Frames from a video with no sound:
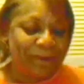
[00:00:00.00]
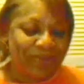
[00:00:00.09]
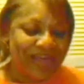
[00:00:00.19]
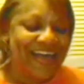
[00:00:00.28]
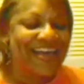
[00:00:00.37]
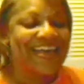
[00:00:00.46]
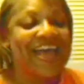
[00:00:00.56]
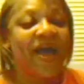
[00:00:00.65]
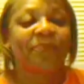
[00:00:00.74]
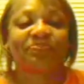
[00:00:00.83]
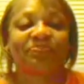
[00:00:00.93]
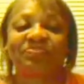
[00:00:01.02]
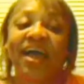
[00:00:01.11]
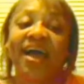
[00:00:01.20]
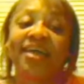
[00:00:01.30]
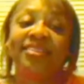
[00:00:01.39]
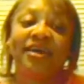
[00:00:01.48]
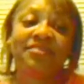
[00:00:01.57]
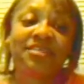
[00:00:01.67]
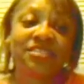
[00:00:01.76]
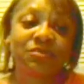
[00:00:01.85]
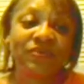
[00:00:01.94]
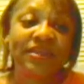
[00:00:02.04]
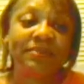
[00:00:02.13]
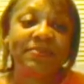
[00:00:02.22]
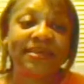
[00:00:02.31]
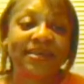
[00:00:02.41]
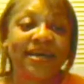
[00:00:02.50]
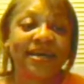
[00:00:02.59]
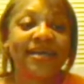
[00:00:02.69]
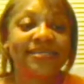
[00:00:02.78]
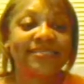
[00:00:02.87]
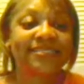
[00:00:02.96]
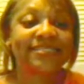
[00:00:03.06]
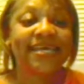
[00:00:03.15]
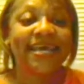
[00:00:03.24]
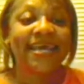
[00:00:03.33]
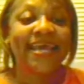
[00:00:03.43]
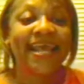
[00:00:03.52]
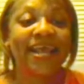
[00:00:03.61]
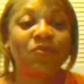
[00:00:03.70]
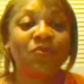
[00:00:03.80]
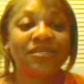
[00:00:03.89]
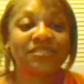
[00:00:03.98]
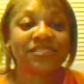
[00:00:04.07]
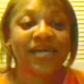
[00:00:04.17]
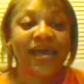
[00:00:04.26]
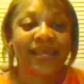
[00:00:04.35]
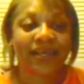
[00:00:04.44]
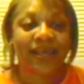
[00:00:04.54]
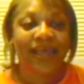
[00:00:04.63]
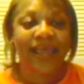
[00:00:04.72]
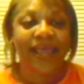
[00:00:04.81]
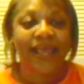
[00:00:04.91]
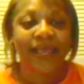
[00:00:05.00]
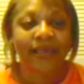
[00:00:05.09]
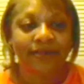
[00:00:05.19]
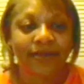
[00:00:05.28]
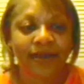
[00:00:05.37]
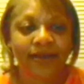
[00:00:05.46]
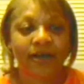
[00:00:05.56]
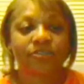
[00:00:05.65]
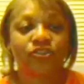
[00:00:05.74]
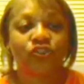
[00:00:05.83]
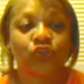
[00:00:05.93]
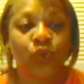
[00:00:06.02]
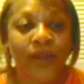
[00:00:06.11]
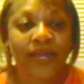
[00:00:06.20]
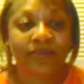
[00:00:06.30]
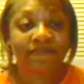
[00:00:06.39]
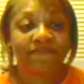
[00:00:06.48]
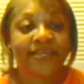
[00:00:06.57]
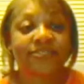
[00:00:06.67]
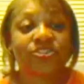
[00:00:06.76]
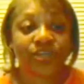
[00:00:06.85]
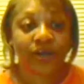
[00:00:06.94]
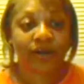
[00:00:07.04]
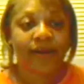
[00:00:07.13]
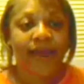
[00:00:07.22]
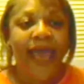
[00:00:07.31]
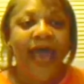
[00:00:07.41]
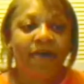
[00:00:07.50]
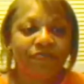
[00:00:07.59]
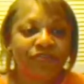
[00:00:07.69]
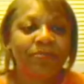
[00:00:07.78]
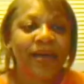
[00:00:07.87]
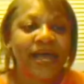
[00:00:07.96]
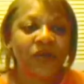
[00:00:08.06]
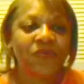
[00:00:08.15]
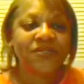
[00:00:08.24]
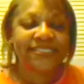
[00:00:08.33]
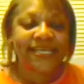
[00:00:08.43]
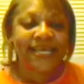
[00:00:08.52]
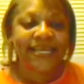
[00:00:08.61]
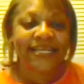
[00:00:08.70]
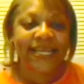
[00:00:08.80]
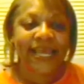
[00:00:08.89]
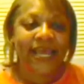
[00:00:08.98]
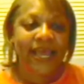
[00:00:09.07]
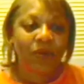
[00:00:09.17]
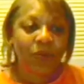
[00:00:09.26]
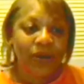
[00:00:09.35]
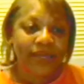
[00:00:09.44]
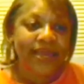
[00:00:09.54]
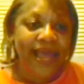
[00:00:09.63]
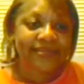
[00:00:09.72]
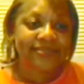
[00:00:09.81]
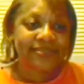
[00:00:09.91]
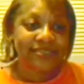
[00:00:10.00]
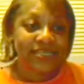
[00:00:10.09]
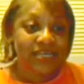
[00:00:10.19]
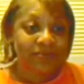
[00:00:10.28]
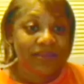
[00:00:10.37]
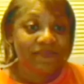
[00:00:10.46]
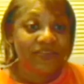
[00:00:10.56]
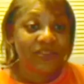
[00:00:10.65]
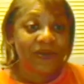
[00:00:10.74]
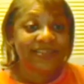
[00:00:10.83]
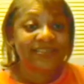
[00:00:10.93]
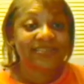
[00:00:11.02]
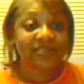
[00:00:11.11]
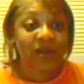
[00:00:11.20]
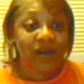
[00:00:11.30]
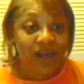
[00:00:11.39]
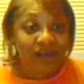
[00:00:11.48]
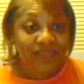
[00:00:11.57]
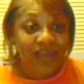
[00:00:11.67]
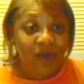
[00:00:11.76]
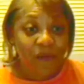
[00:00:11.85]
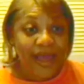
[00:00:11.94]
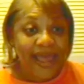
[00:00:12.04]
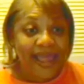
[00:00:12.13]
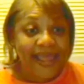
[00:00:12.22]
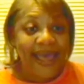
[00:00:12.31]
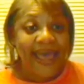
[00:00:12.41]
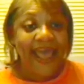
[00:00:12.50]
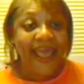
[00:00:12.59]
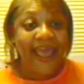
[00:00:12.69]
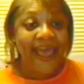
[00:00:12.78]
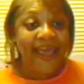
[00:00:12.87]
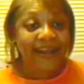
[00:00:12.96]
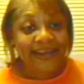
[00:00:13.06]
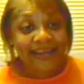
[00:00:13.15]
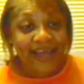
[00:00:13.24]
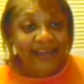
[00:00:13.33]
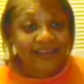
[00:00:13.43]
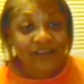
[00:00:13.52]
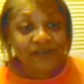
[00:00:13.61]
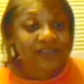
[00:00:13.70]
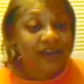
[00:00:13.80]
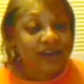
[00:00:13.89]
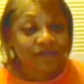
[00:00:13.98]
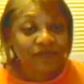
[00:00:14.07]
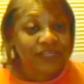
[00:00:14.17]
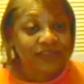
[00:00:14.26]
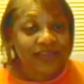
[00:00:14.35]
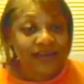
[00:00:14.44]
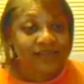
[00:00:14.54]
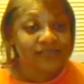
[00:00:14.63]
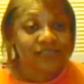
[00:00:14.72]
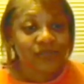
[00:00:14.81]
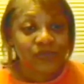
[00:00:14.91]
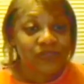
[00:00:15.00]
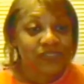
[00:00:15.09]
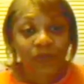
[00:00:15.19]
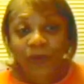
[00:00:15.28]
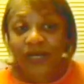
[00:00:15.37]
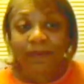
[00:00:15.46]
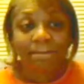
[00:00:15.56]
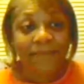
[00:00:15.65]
But I love this movie because it was like a joint venture. Everybody was in it and working as a team, even though it didn't start off that way, and kind of there's conflict that ensues somewhere in the